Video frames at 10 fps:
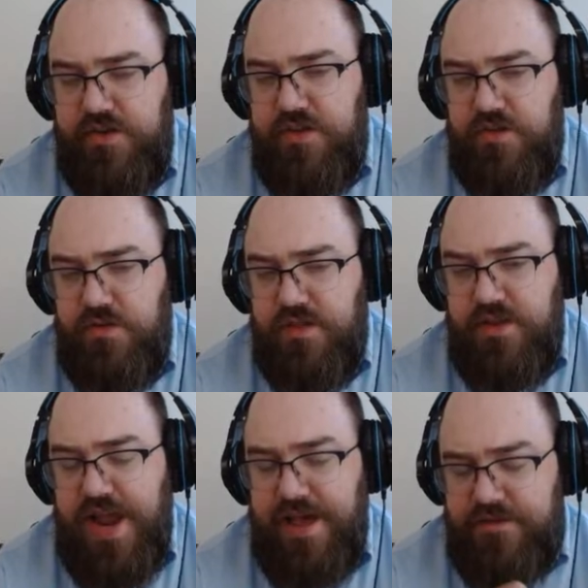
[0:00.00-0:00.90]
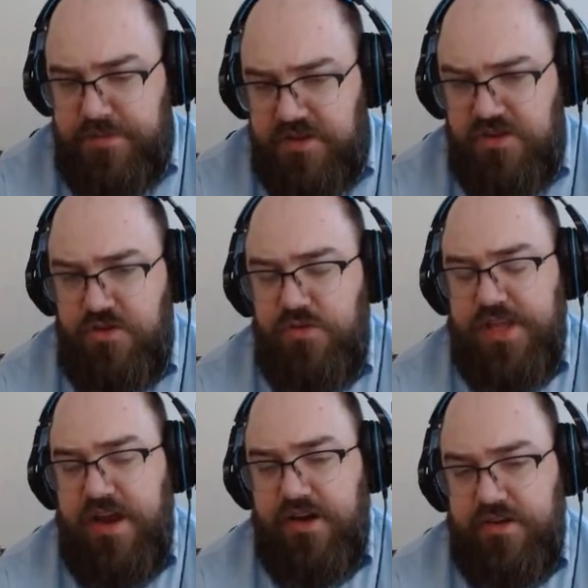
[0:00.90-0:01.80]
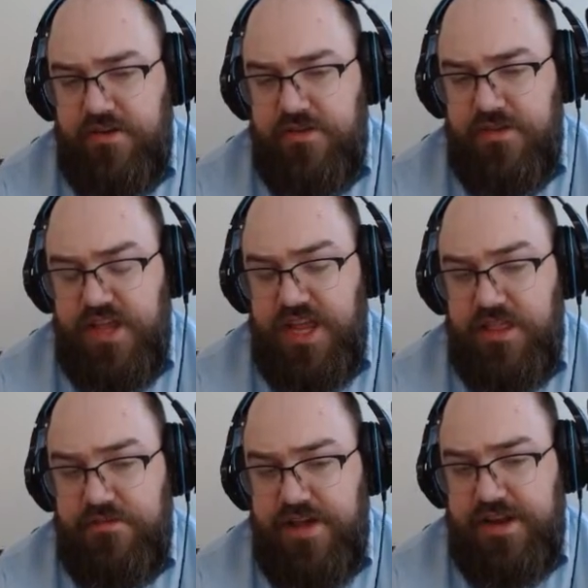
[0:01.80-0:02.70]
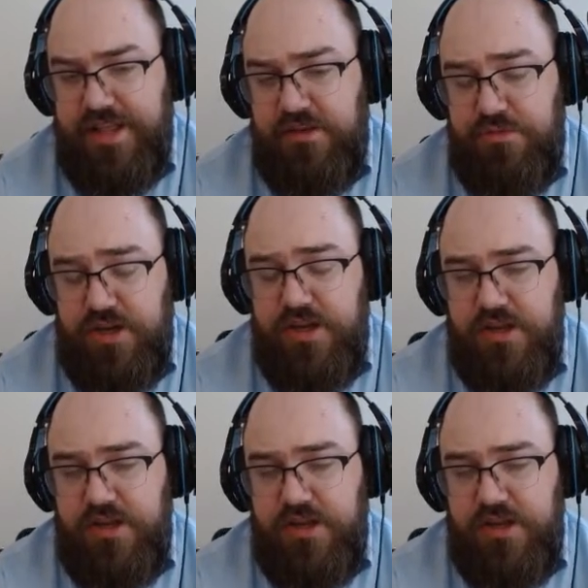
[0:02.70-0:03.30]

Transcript: 2. There have to be 2 characters in the final output.